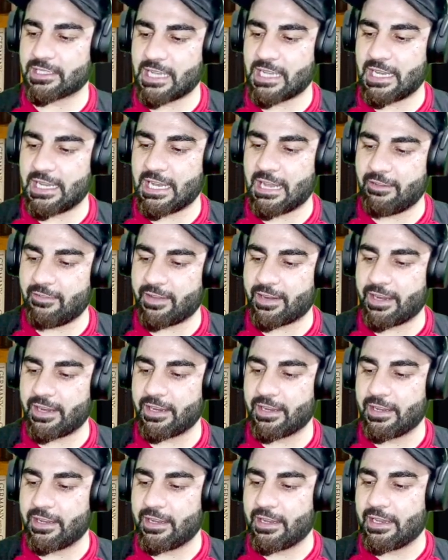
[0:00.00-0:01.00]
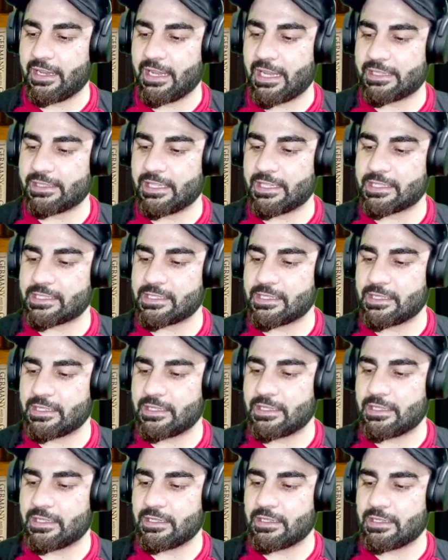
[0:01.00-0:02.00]
I'll have a ring like this,
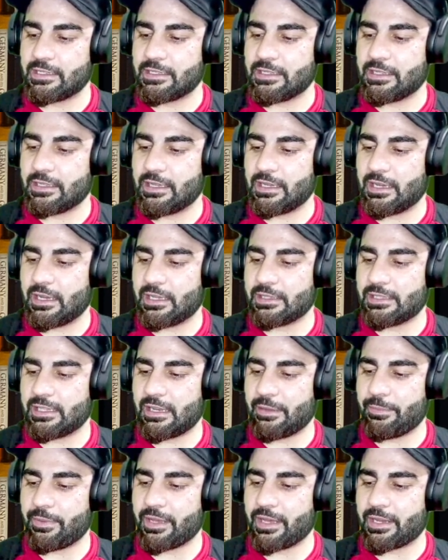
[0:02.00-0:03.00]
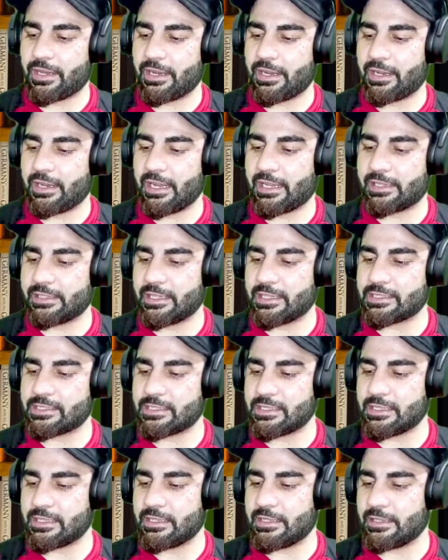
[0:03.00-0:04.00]
then a bigger ring like this,
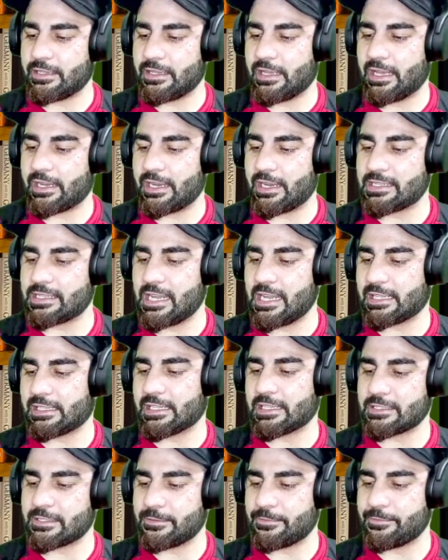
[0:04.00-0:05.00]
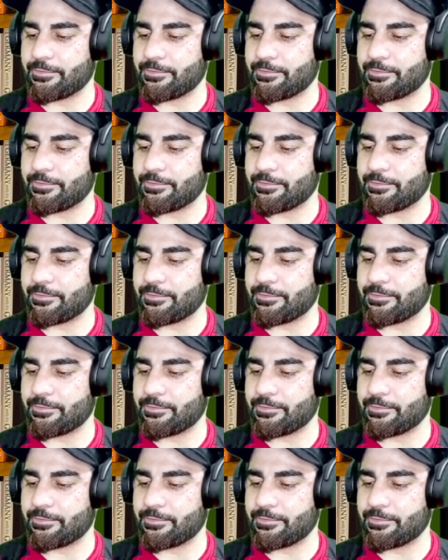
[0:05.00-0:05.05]
rings like this.